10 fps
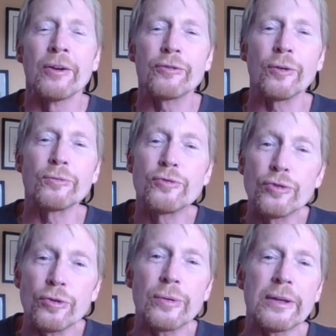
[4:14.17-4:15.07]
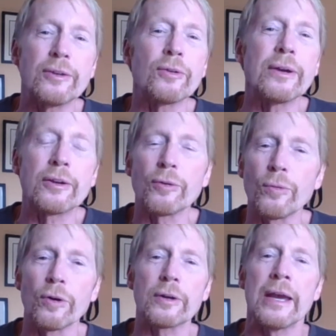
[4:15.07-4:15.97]
So doing your inner
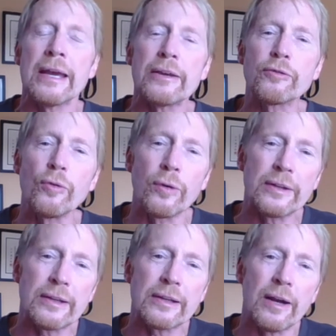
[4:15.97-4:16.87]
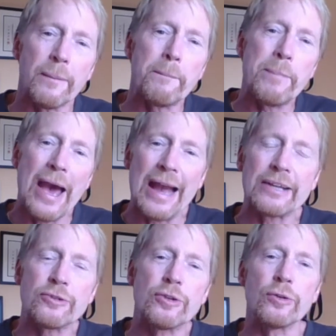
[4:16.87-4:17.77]
work is going to come
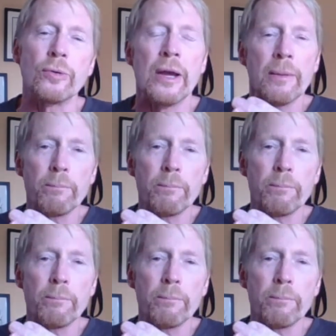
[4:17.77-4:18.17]
back to